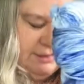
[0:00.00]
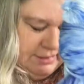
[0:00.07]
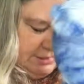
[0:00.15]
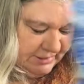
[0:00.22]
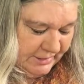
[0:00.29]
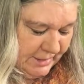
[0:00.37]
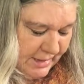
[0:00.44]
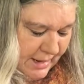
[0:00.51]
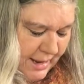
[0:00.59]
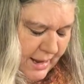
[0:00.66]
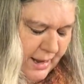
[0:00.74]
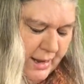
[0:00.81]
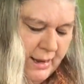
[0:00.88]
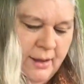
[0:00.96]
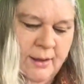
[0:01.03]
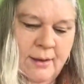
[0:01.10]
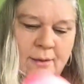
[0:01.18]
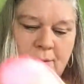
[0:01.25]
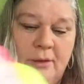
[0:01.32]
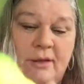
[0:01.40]
a DK.
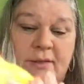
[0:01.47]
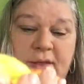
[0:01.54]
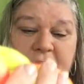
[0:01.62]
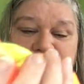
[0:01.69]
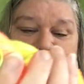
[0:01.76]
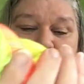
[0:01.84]
Look at this.